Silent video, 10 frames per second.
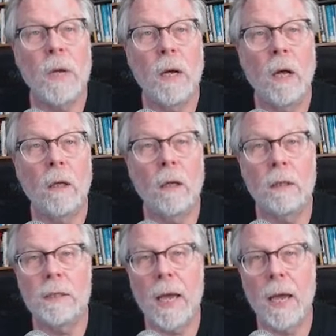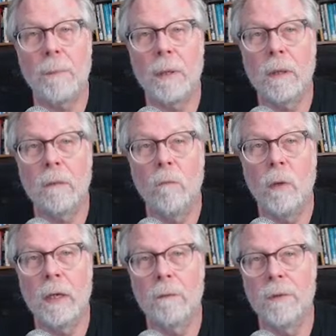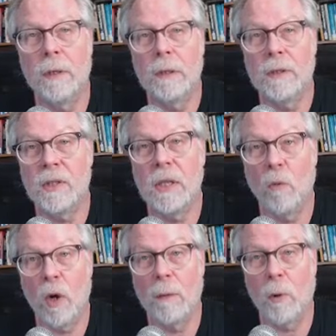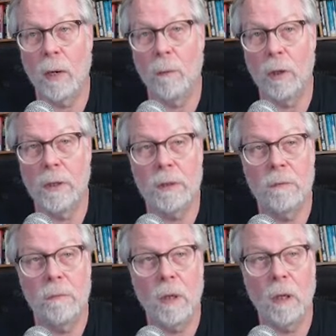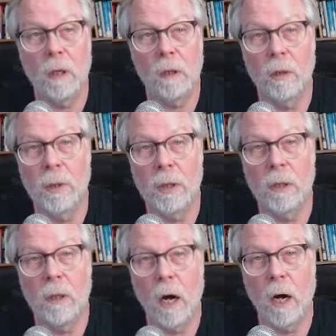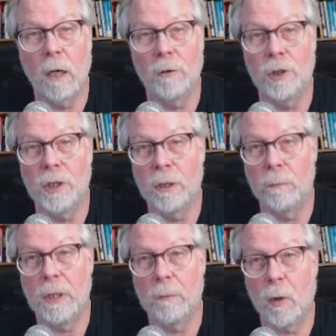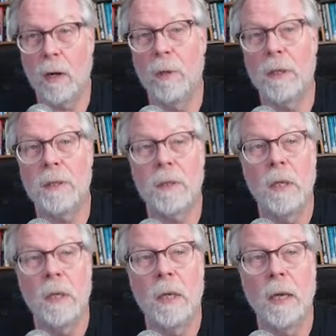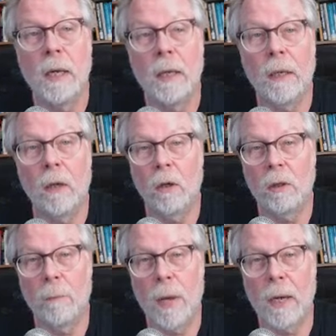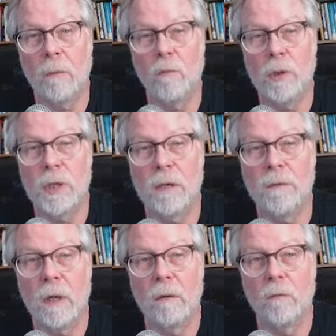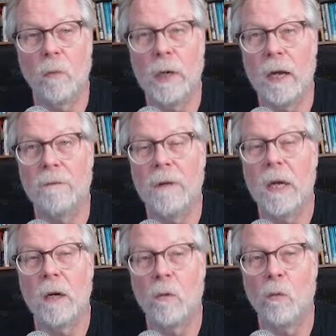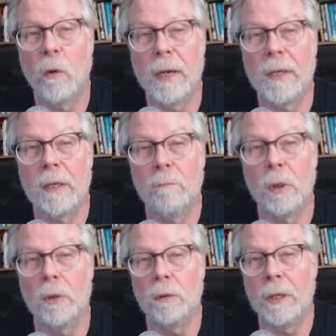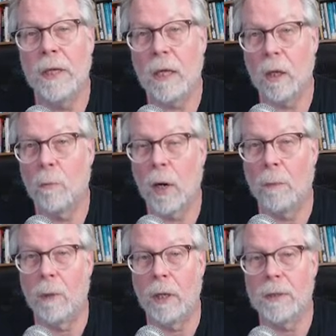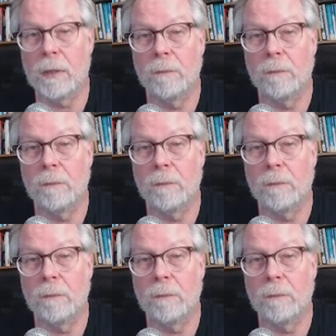Along the top here, we have the CMY primaries. Along the middle, RG and B primaries. And along the bottom, we said we have red, blue, and yellow primaries.